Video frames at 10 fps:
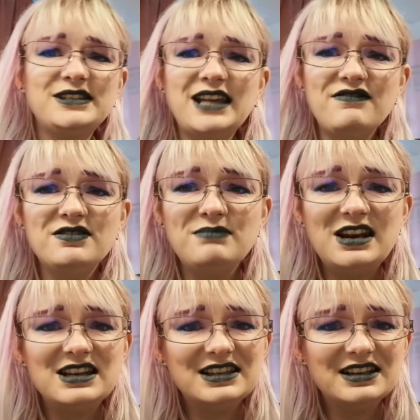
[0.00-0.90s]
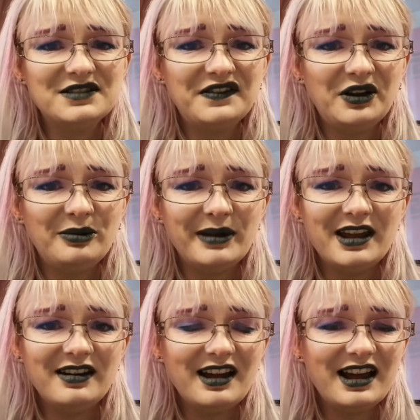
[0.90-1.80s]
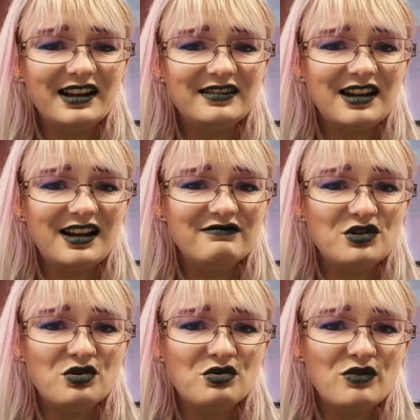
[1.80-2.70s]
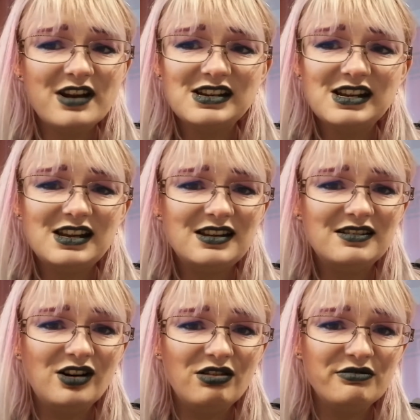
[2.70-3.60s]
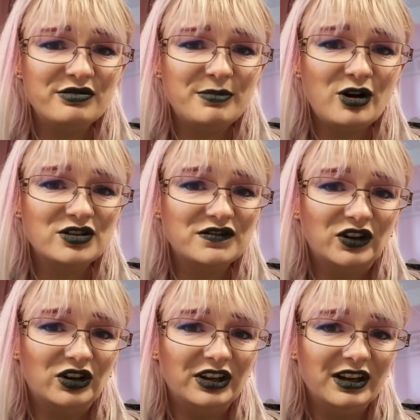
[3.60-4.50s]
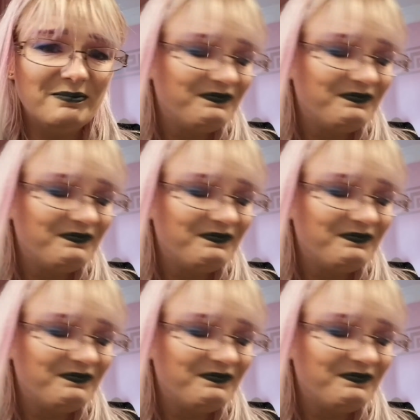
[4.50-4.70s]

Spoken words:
7 minutes into filming and I've already gone through the box for you.